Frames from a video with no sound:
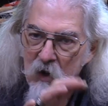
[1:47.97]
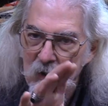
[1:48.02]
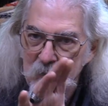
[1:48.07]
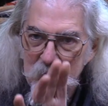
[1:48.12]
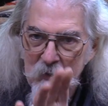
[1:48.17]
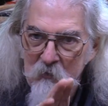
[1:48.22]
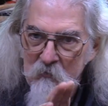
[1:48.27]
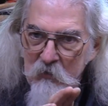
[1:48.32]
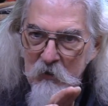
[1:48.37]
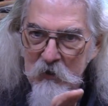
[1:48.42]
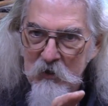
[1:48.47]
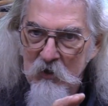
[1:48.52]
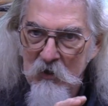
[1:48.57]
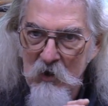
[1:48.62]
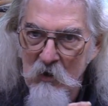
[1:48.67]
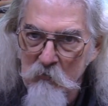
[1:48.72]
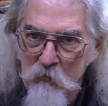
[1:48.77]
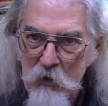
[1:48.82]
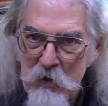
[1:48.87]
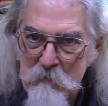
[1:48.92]
I'm not really
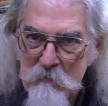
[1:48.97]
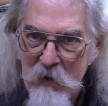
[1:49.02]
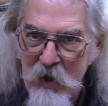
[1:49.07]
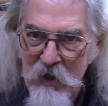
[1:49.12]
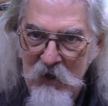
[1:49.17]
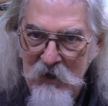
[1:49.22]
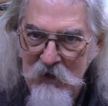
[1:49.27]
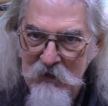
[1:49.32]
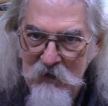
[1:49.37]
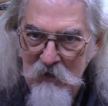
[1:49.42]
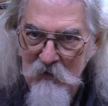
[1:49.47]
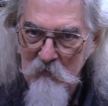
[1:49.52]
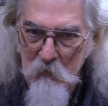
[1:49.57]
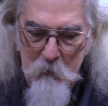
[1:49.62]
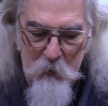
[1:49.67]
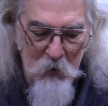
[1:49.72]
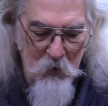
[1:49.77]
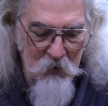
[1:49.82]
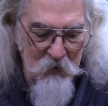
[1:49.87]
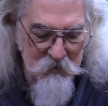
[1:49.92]
going to remake any of the
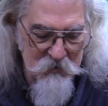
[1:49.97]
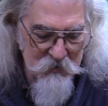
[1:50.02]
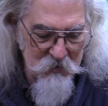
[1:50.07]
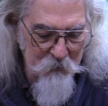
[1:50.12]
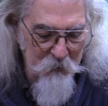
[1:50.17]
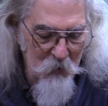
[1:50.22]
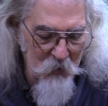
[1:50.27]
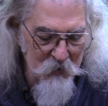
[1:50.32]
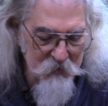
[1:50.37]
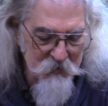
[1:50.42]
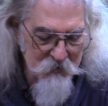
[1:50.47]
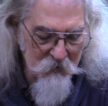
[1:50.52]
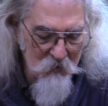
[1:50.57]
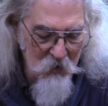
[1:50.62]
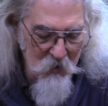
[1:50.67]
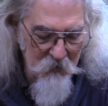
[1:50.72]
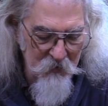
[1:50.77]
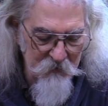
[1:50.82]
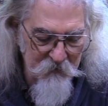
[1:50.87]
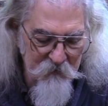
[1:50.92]
pawns. The pawns are
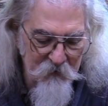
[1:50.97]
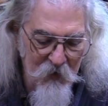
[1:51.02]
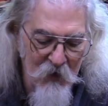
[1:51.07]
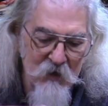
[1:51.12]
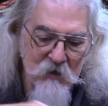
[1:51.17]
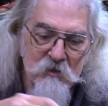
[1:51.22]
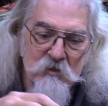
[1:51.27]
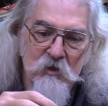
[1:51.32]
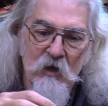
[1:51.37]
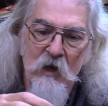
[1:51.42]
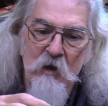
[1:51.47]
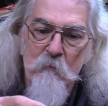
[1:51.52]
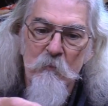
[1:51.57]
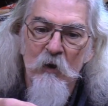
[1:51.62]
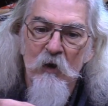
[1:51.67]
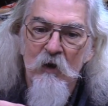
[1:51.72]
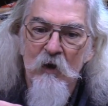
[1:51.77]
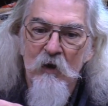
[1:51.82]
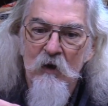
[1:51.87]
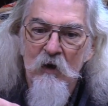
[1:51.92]
all in fine
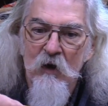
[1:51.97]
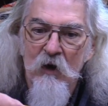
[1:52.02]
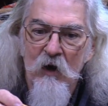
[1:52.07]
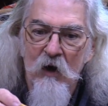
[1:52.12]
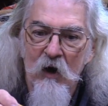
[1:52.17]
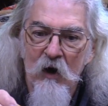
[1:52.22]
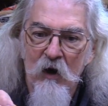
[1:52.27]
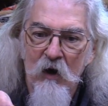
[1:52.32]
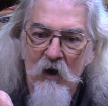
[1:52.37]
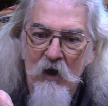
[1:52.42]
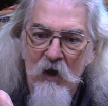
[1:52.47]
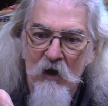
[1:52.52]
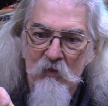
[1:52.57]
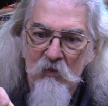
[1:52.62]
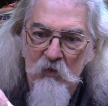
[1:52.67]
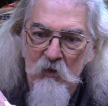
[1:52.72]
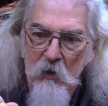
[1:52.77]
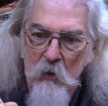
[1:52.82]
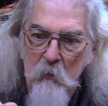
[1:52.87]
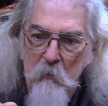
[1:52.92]
shape,
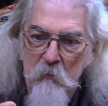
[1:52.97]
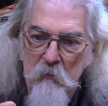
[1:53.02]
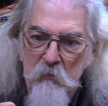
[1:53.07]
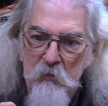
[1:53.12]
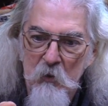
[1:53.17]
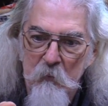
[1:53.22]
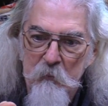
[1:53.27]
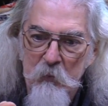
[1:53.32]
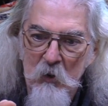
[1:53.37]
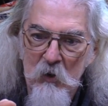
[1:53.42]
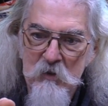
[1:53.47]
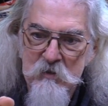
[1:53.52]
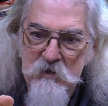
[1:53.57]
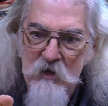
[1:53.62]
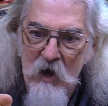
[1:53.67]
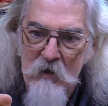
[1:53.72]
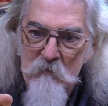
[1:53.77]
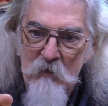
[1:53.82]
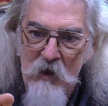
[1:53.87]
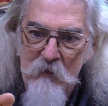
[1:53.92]
and the bird's
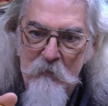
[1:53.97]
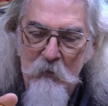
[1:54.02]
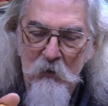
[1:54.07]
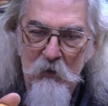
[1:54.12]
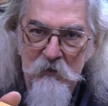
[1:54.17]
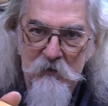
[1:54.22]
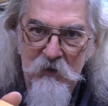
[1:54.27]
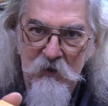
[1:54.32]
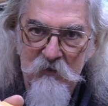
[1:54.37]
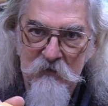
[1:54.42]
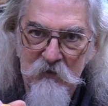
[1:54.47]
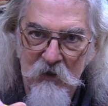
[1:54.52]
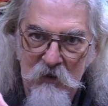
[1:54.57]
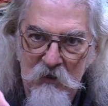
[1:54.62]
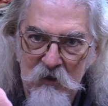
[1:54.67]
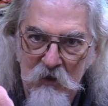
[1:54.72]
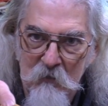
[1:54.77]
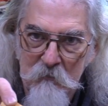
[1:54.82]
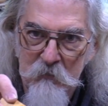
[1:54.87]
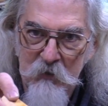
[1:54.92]
eye maple on these
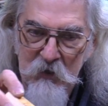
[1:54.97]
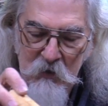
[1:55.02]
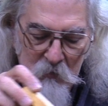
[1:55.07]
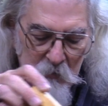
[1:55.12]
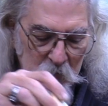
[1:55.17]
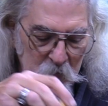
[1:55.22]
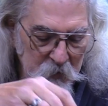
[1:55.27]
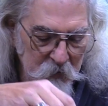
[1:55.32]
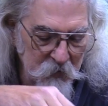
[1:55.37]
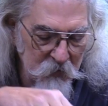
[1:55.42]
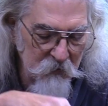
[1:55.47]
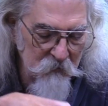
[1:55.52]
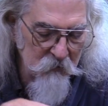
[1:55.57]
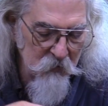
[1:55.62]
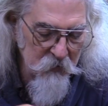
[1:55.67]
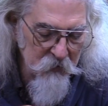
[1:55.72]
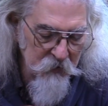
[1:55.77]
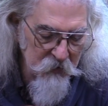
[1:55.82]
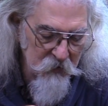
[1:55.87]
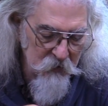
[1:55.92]
end up being really,
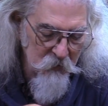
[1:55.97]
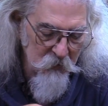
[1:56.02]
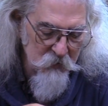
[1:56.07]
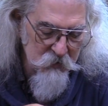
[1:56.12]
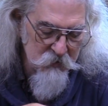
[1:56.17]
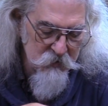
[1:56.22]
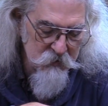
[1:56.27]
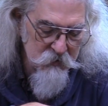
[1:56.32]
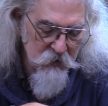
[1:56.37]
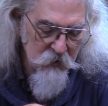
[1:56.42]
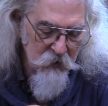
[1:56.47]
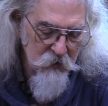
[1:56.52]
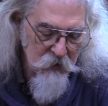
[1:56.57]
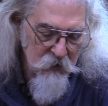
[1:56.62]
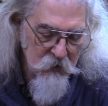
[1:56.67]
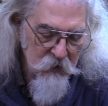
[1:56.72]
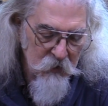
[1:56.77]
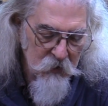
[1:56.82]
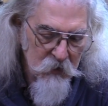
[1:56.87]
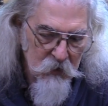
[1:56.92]
really gorgeous.
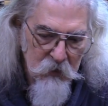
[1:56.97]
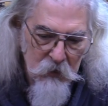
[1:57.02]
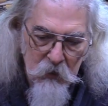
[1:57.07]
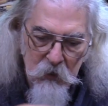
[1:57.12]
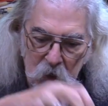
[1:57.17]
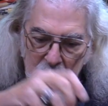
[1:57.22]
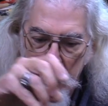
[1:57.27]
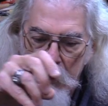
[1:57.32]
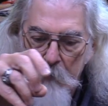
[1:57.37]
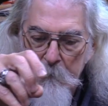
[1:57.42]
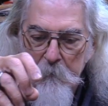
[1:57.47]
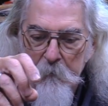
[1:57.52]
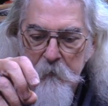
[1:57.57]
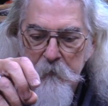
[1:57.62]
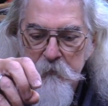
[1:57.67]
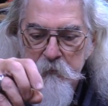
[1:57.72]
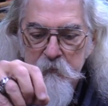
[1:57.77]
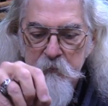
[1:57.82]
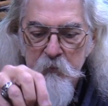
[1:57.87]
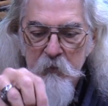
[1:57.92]
And
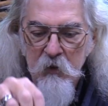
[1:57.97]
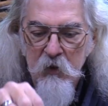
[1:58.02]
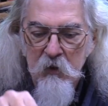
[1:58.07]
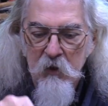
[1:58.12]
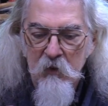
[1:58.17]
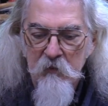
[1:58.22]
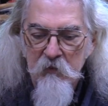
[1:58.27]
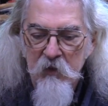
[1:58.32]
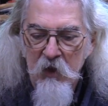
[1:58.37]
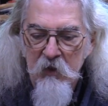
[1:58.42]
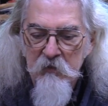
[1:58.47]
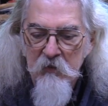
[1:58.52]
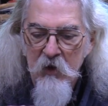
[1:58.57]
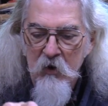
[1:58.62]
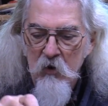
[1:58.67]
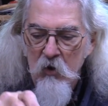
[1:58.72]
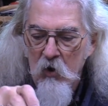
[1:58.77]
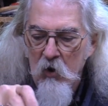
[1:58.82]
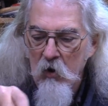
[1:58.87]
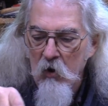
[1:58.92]
then
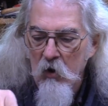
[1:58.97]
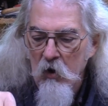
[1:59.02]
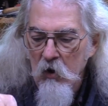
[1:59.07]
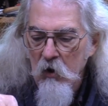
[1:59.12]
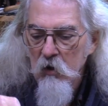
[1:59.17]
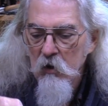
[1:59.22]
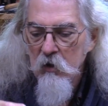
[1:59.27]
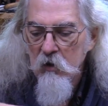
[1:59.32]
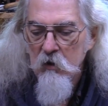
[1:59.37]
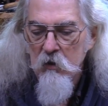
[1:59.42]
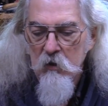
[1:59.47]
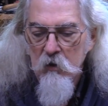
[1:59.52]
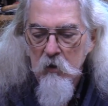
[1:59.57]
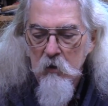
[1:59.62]
there are